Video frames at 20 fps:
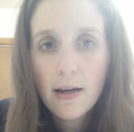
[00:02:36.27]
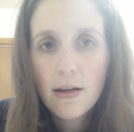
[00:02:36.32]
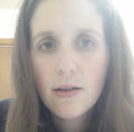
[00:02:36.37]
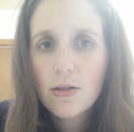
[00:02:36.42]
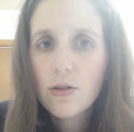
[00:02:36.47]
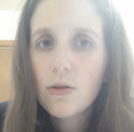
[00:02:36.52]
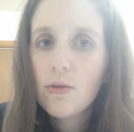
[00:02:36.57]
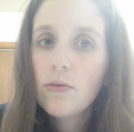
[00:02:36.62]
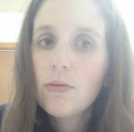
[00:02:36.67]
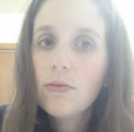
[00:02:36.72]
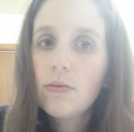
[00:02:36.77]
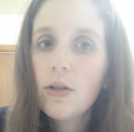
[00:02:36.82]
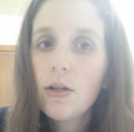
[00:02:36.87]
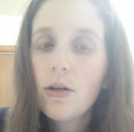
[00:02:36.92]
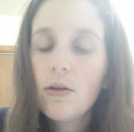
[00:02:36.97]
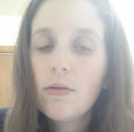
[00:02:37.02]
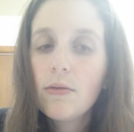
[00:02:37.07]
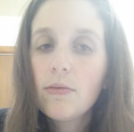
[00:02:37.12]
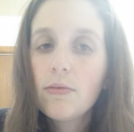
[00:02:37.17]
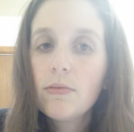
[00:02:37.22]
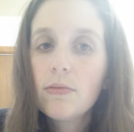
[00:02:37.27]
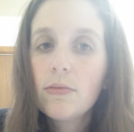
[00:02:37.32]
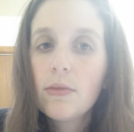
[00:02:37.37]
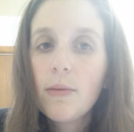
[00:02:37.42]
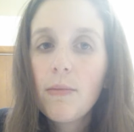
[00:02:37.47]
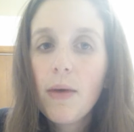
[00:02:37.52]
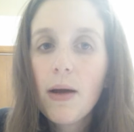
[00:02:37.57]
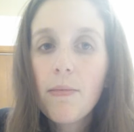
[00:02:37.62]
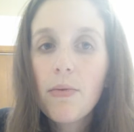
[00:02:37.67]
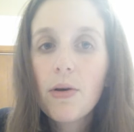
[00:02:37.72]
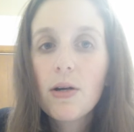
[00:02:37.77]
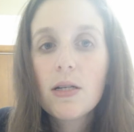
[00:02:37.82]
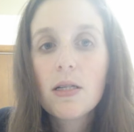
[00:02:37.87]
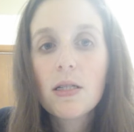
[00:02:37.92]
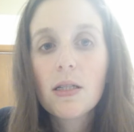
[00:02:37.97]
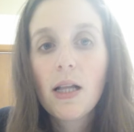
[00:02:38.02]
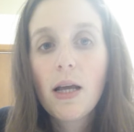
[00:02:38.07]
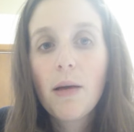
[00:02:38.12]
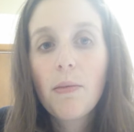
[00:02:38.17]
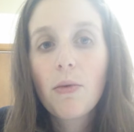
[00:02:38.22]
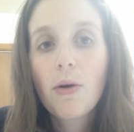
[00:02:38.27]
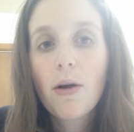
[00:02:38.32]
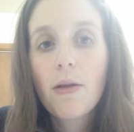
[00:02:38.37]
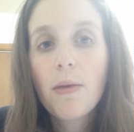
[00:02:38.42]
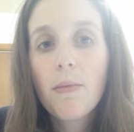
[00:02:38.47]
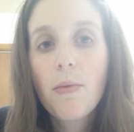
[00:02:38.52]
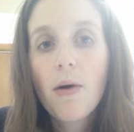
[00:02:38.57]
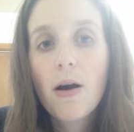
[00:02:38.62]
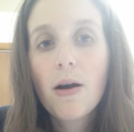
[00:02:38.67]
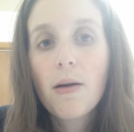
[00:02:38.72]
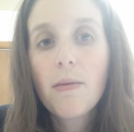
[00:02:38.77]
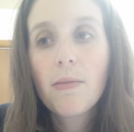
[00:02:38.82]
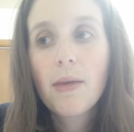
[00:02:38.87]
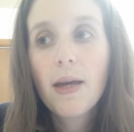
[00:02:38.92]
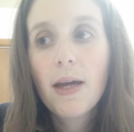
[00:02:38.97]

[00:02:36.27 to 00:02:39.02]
So, you know, they might put a disclaimer at the bottom,